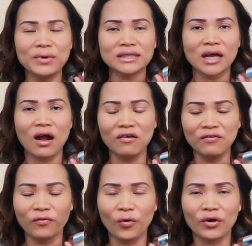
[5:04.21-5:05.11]

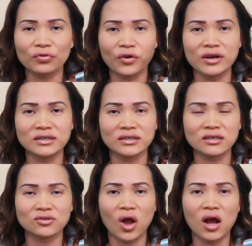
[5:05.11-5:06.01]
retail for
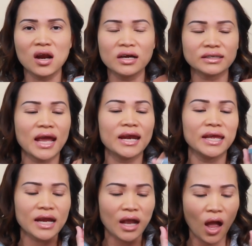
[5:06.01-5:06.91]
$36 and
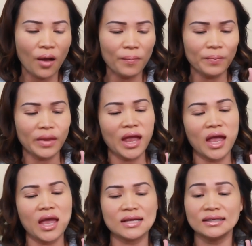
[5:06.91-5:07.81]
it comes
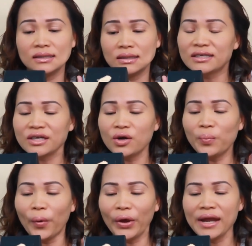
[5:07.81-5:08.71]
in
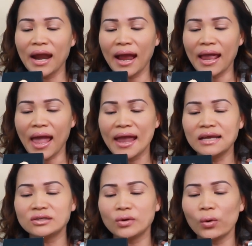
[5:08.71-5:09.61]

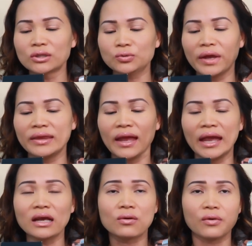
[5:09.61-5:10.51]
0.98 or
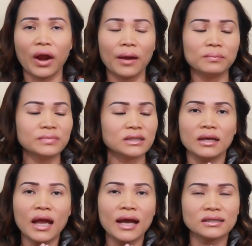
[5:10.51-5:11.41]
28 grams.
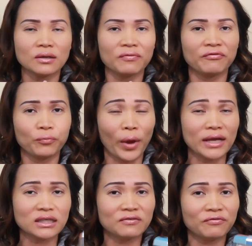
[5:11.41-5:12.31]
It has a
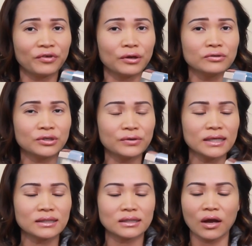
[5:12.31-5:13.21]
weight feel to
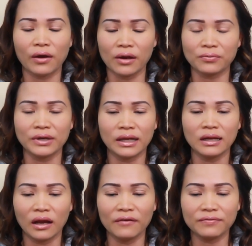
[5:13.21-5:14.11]
it, so I
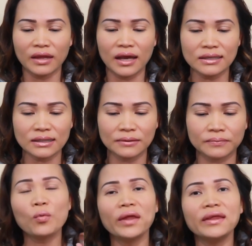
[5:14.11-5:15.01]
really love this.
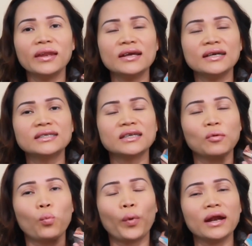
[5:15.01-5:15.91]
What it is
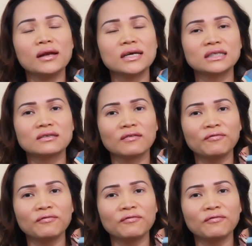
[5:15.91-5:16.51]
a weightless